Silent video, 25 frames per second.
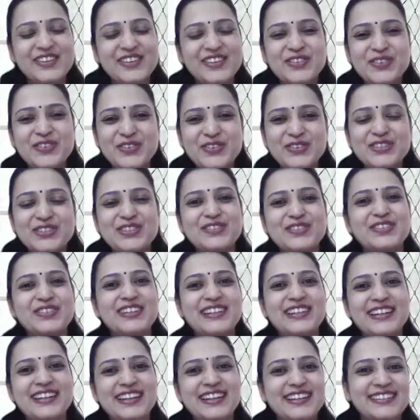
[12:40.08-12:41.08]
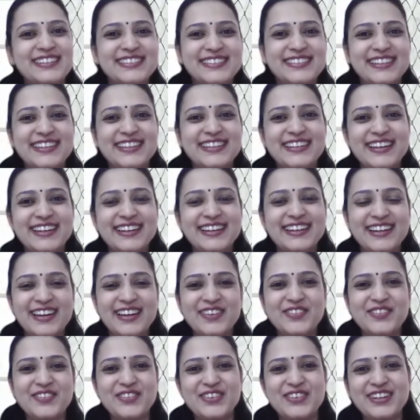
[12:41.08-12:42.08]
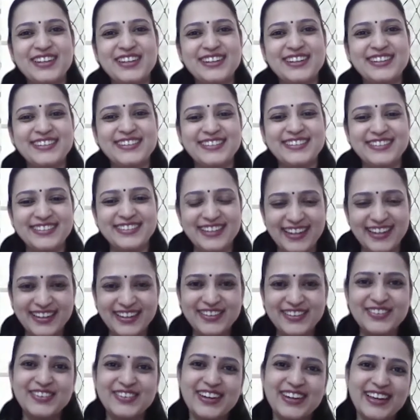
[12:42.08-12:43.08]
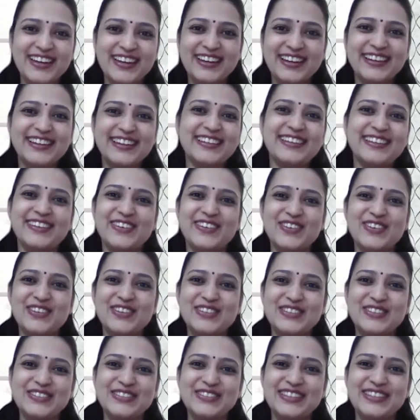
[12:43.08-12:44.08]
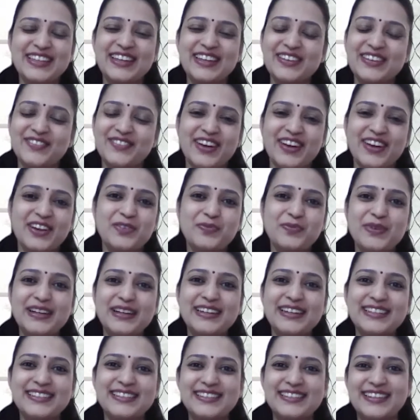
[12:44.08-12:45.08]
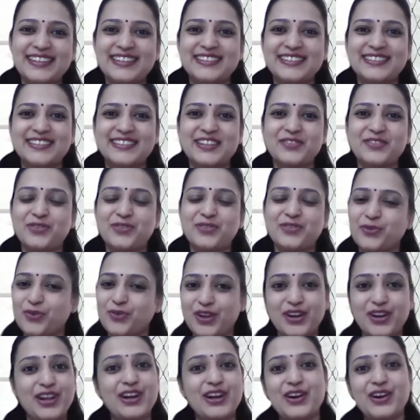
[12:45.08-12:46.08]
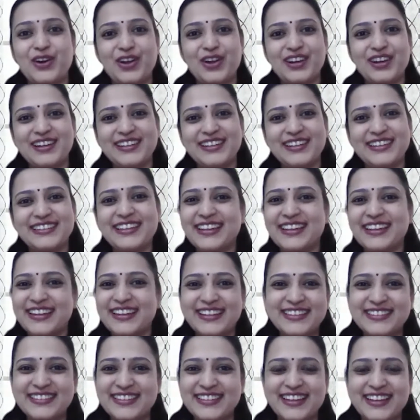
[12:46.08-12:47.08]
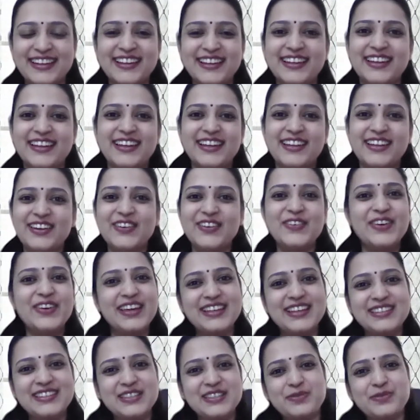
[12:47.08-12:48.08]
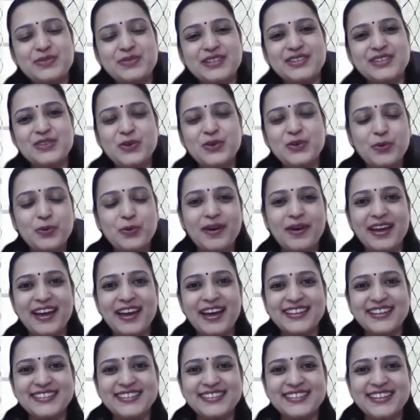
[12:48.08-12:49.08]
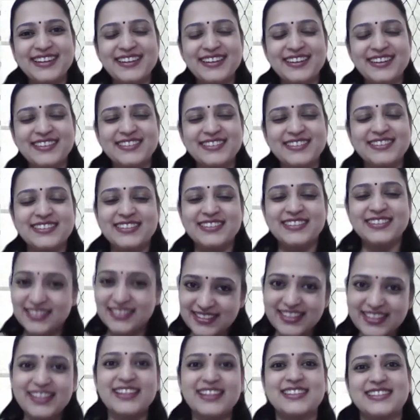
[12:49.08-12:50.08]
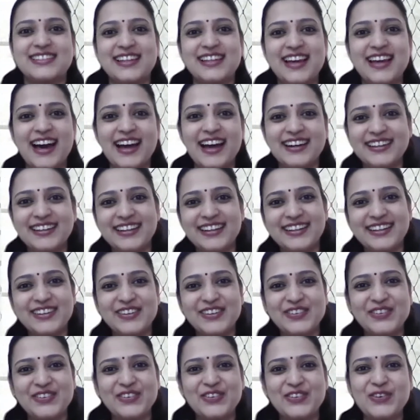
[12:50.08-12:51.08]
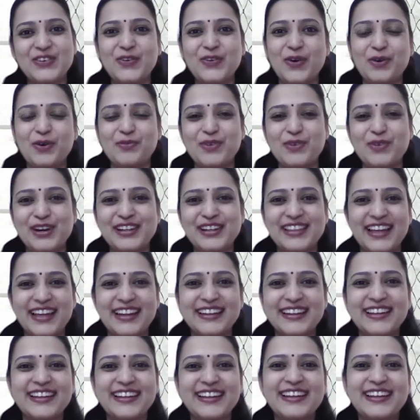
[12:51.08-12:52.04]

you use the word nurturing, and I would uh, like to take it here also. The environment is nurturing for one and all. There is uh, no exception, no bias. Uh, seriously heartening to know about that.